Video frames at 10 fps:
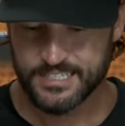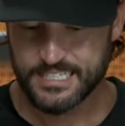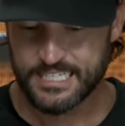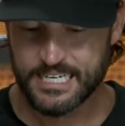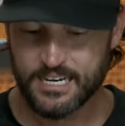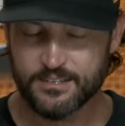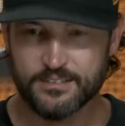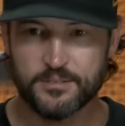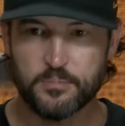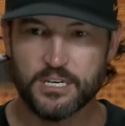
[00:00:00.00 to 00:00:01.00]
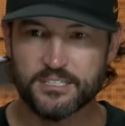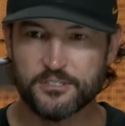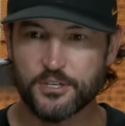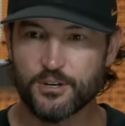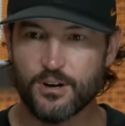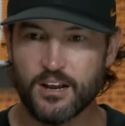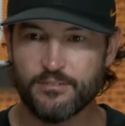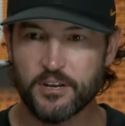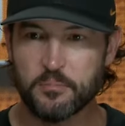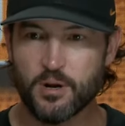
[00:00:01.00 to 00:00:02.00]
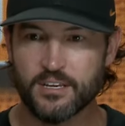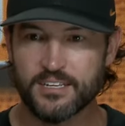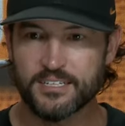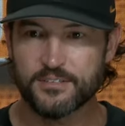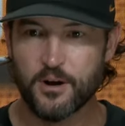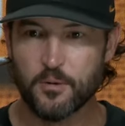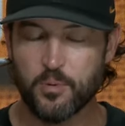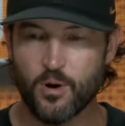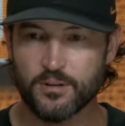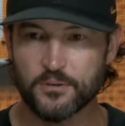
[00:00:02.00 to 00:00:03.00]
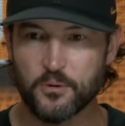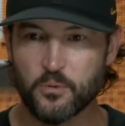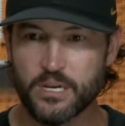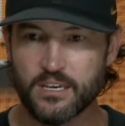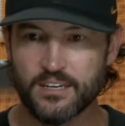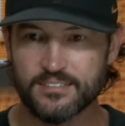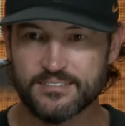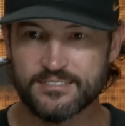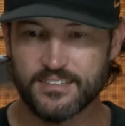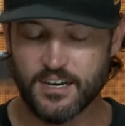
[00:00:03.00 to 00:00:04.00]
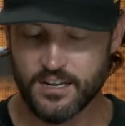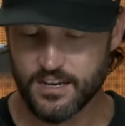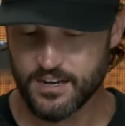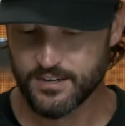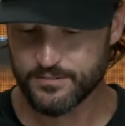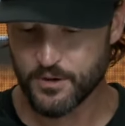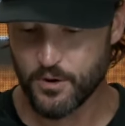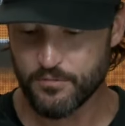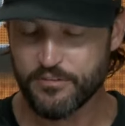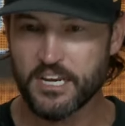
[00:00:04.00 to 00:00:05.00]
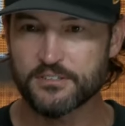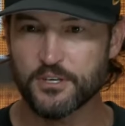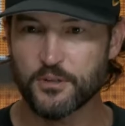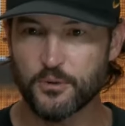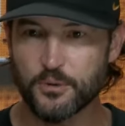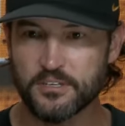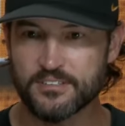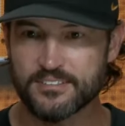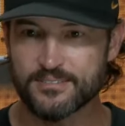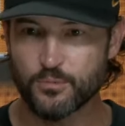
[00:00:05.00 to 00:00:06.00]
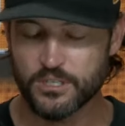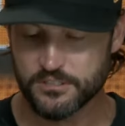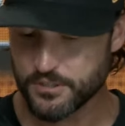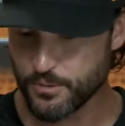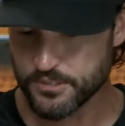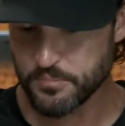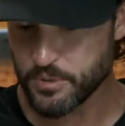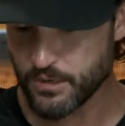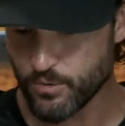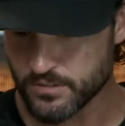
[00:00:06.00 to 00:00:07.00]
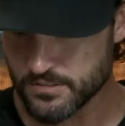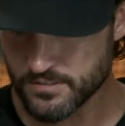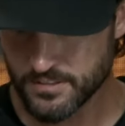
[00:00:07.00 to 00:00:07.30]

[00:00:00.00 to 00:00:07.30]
He got the biggest cheer out of anybody in the entire park the whole weekend, out of all fans included, which there were some big ones.